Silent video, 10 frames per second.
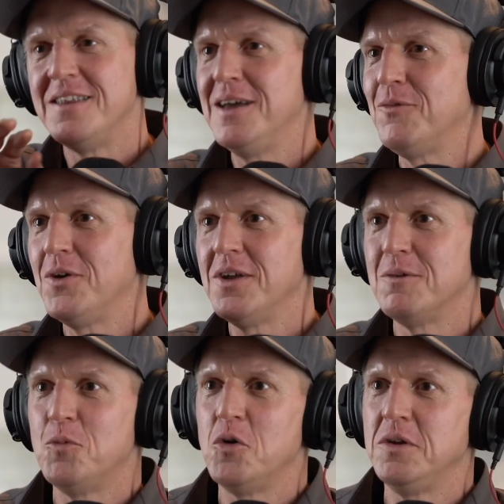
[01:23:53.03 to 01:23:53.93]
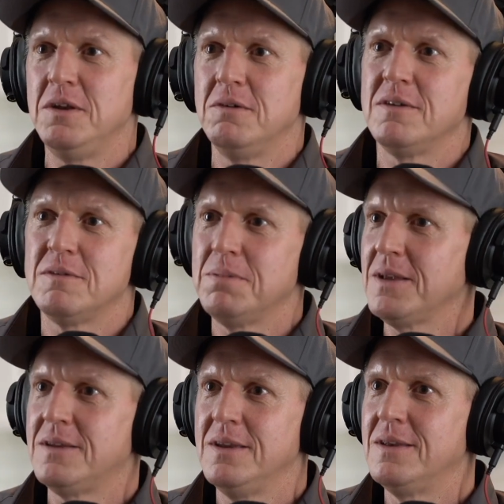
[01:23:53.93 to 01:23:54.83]
I never wanted or
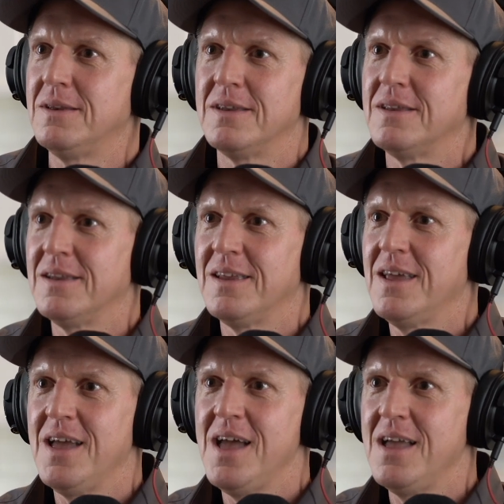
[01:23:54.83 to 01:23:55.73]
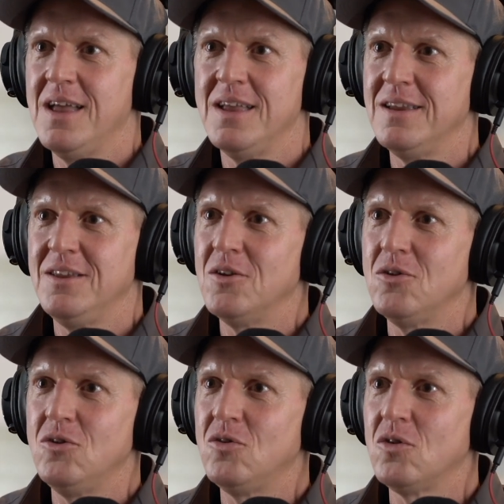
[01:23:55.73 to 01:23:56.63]
expected, and
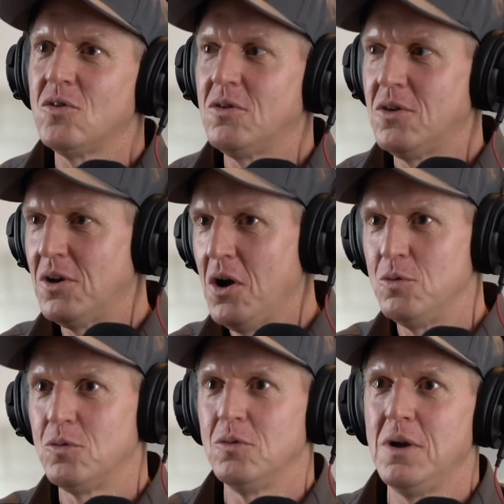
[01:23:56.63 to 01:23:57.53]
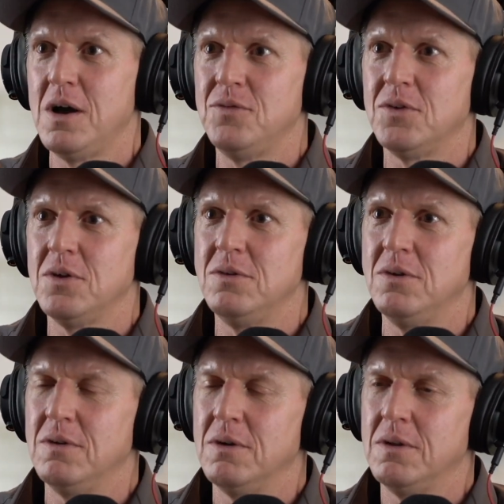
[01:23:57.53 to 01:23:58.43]
you just go through life,
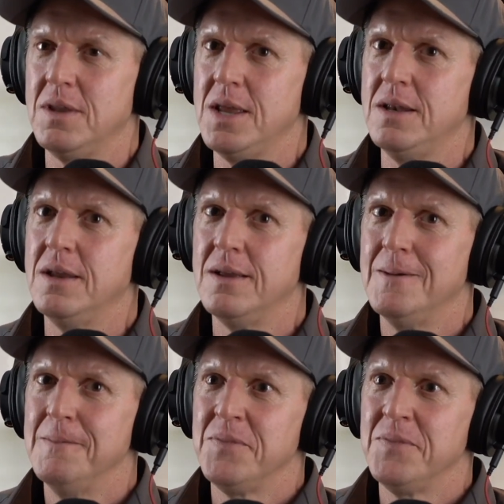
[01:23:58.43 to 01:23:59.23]
don't you? And then